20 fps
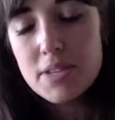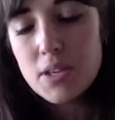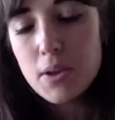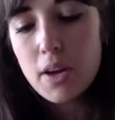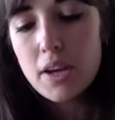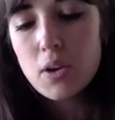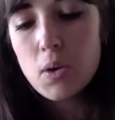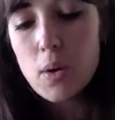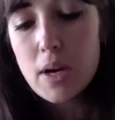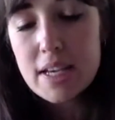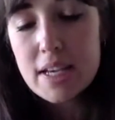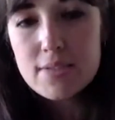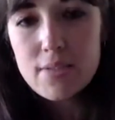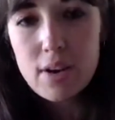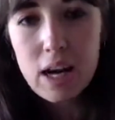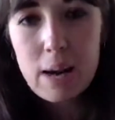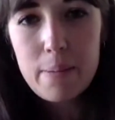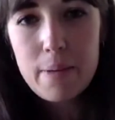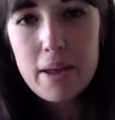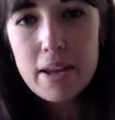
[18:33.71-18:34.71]
So I'd always
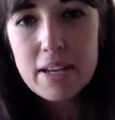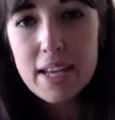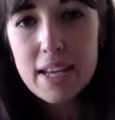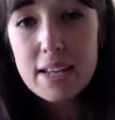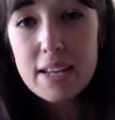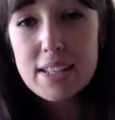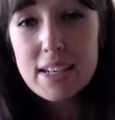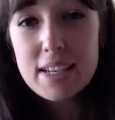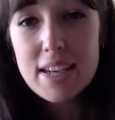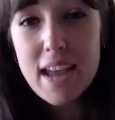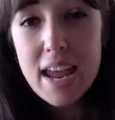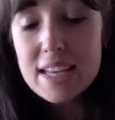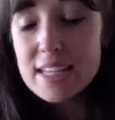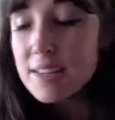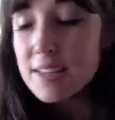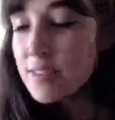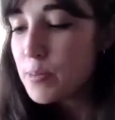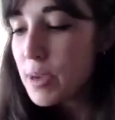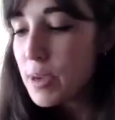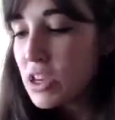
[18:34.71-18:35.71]
recommend getting
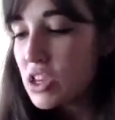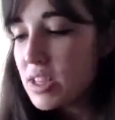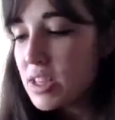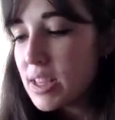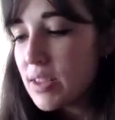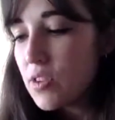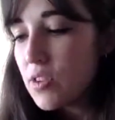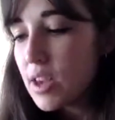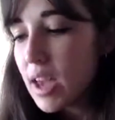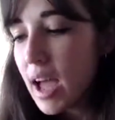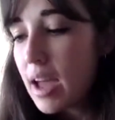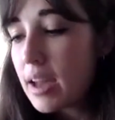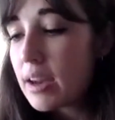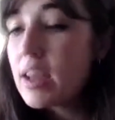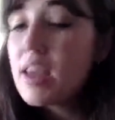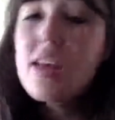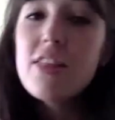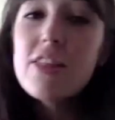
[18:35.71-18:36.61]
native species if you can.